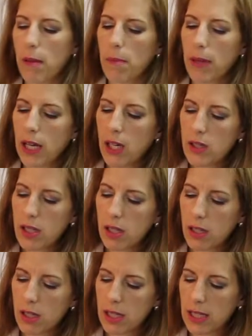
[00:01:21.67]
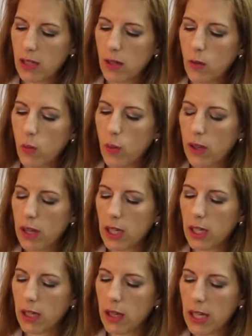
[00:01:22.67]
But here's the deal. With
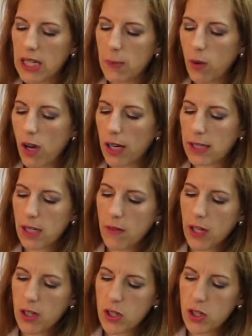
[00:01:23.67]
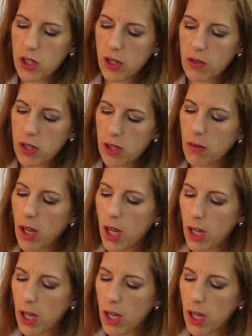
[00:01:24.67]
these products here that I just showed you,